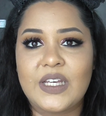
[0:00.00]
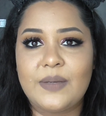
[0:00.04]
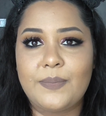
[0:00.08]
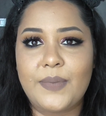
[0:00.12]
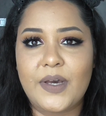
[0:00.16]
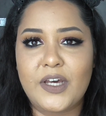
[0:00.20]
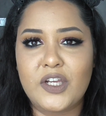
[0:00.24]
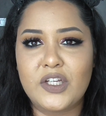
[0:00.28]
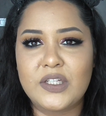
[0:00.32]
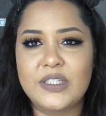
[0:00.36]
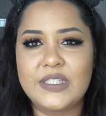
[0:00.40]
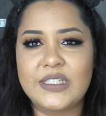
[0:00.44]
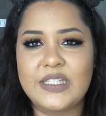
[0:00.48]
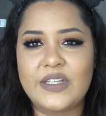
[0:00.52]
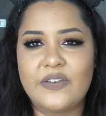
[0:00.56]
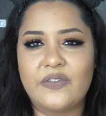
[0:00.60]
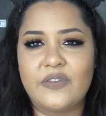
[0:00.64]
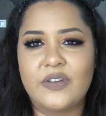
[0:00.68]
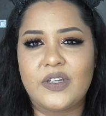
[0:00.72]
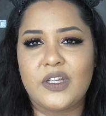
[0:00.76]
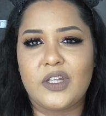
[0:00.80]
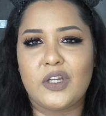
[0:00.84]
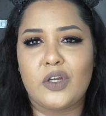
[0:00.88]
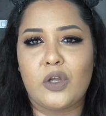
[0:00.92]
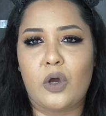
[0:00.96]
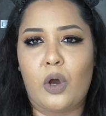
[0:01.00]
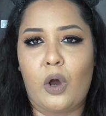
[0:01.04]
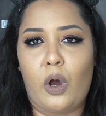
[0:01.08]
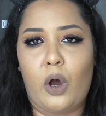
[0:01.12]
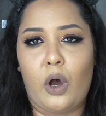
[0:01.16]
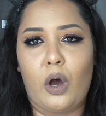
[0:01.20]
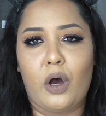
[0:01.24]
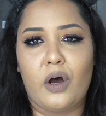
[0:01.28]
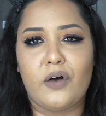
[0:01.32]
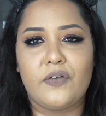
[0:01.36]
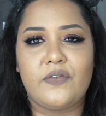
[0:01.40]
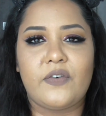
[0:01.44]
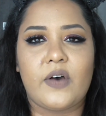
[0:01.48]
about a
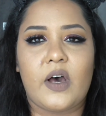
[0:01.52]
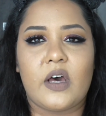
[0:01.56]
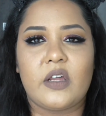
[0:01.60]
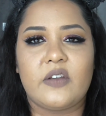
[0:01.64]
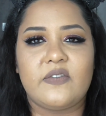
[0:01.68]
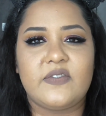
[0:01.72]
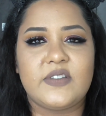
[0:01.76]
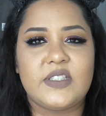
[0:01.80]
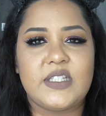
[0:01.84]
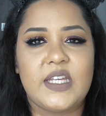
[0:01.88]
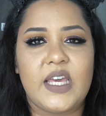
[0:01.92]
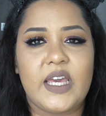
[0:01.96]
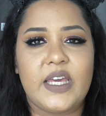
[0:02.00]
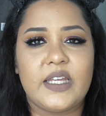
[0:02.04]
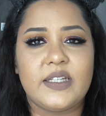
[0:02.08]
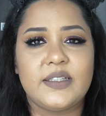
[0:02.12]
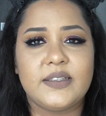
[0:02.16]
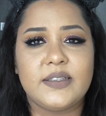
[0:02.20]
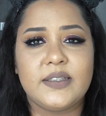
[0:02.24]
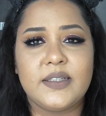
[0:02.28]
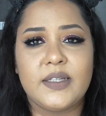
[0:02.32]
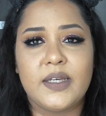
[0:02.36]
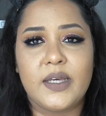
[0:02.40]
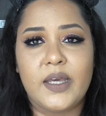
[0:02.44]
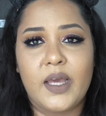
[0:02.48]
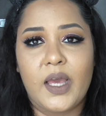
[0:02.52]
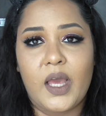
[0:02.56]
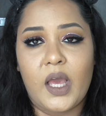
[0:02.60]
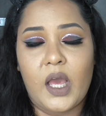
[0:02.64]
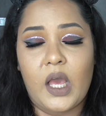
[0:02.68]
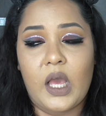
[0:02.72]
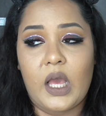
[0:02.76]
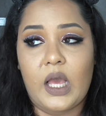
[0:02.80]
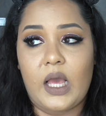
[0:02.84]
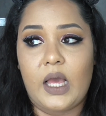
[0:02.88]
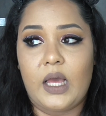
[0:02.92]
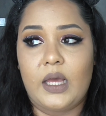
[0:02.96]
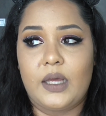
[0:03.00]
7.5 out of 10.
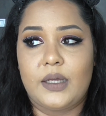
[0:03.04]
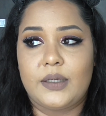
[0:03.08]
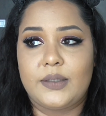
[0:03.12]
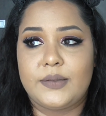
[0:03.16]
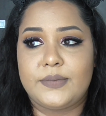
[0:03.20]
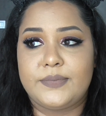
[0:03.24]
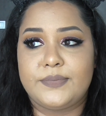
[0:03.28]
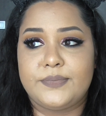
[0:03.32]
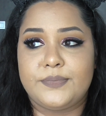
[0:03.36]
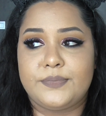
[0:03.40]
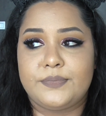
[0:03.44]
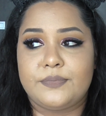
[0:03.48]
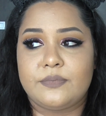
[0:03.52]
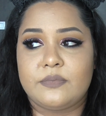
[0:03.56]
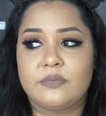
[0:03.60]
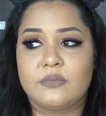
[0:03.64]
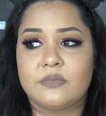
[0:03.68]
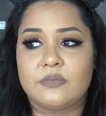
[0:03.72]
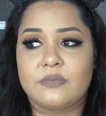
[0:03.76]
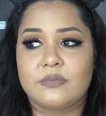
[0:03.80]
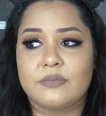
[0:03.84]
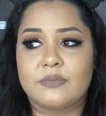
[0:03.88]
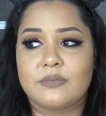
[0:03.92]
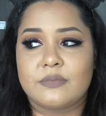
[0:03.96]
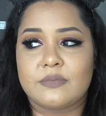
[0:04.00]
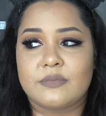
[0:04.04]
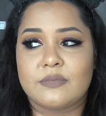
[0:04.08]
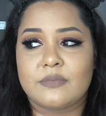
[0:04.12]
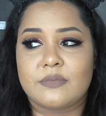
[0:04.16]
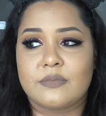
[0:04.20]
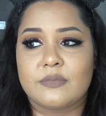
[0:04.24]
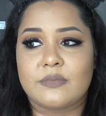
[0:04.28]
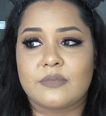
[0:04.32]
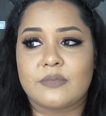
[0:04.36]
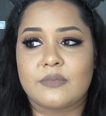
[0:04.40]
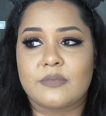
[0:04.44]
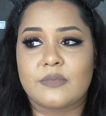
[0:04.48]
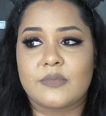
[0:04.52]
I
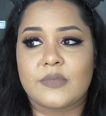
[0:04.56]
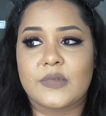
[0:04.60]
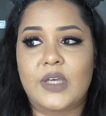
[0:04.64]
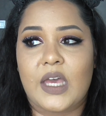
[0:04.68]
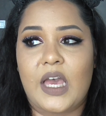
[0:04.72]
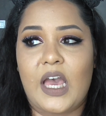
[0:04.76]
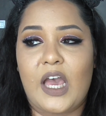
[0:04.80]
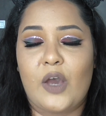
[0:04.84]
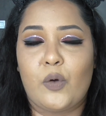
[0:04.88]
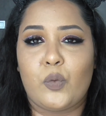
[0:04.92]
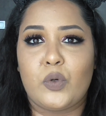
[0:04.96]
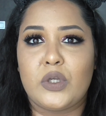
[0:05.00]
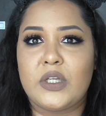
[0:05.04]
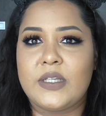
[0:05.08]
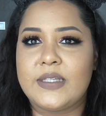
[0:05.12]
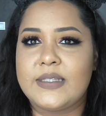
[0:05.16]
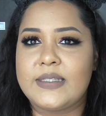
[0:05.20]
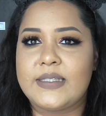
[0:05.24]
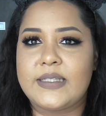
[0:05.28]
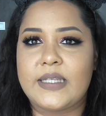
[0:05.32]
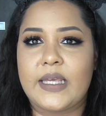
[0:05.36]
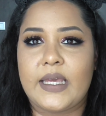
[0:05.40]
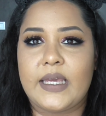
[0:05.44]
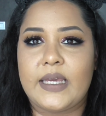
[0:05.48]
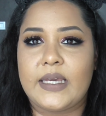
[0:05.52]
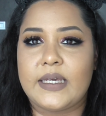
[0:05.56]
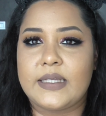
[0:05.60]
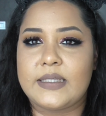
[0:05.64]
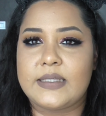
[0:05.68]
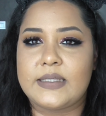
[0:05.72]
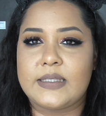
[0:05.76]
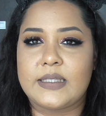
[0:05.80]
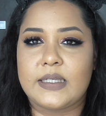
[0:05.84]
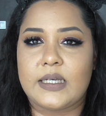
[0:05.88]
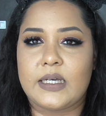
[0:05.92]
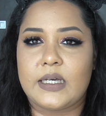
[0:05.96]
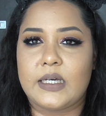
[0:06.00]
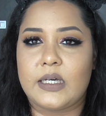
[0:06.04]
wouldn't say
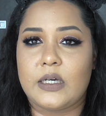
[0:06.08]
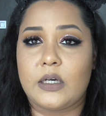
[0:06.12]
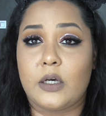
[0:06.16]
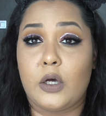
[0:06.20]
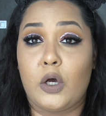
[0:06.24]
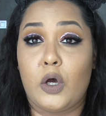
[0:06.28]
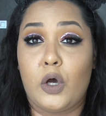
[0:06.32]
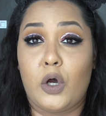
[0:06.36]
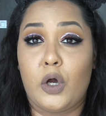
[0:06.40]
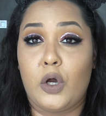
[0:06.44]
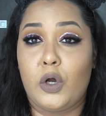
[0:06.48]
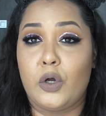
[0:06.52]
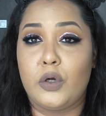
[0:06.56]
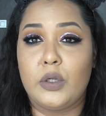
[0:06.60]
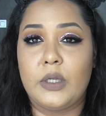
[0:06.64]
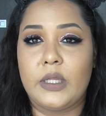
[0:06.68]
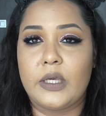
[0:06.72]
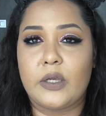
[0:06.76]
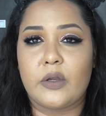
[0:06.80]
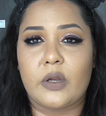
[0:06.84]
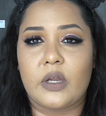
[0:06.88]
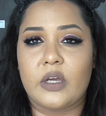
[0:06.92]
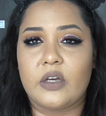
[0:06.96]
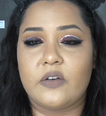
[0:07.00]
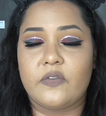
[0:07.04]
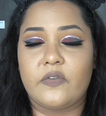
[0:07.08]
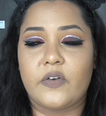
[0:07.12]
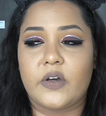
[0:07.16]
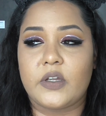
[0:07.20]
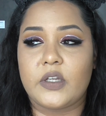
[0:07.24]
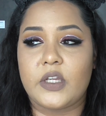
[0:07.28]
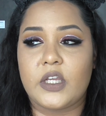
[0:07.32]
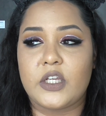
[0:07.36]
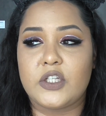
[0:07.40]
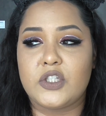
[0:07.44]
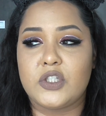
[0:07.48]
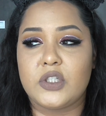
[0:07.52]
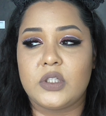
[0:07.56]
it's a holy grail
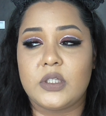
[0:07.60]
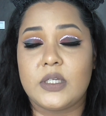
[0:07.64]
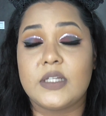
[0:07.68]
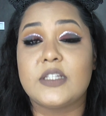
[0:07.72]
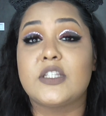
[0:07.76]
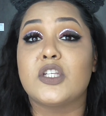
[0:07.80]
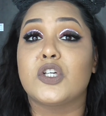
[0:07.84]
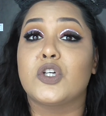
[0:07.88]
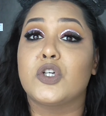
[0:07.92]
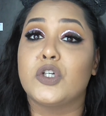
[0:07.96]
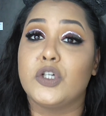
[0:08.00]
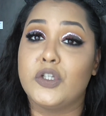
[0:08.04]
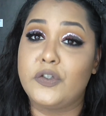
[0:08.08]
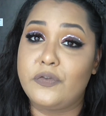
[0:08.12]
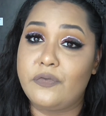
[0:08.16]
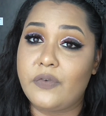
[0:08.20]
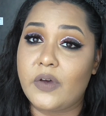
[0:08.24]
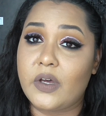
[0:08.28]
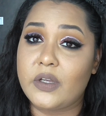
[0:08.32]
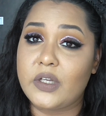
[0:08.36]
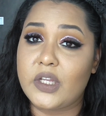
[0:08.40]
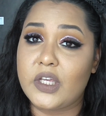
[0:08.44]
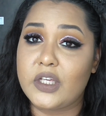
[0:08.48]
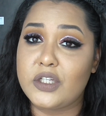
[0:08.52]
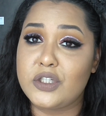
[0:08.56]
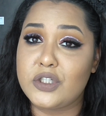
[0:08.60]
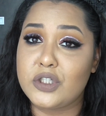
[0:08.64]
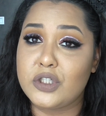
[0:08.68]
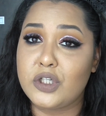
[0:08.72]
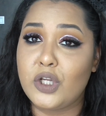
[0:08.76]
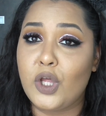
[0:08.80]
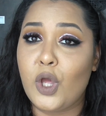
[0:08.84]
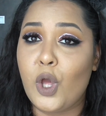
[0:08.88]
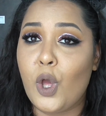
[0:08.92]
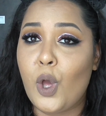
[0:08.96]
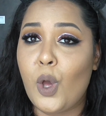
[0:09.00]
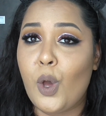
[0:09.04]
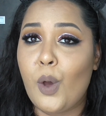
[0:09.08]
foundation. It's a good
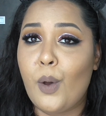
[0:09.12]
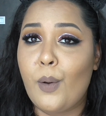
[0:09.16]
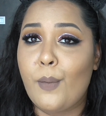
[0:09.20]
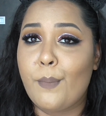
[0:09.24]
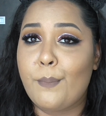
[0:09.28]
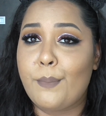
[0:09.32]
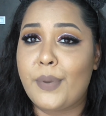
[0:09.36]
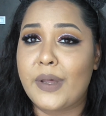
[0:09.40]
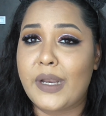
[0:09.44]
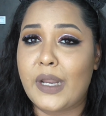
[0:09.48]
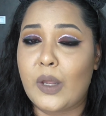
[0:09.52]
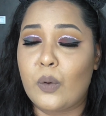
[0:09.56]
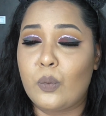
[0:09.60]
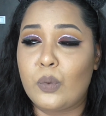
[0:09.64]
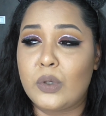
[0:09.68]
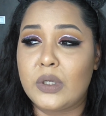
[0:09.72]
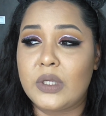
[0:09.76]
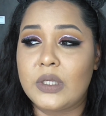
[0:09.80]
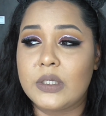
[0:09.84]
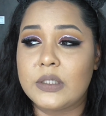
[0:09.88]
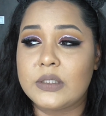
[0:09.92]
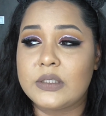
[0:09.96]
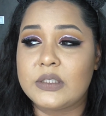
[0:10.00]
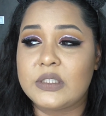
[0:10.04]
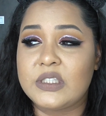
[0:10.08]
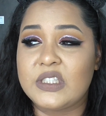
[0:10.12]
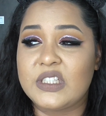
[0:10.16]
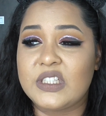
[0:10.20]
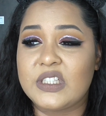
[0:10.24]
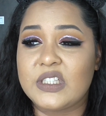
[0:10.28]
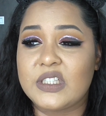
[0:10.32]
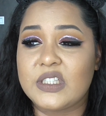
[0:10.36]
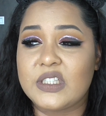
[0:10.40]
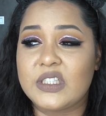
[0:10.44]
foundation, but I wouldn't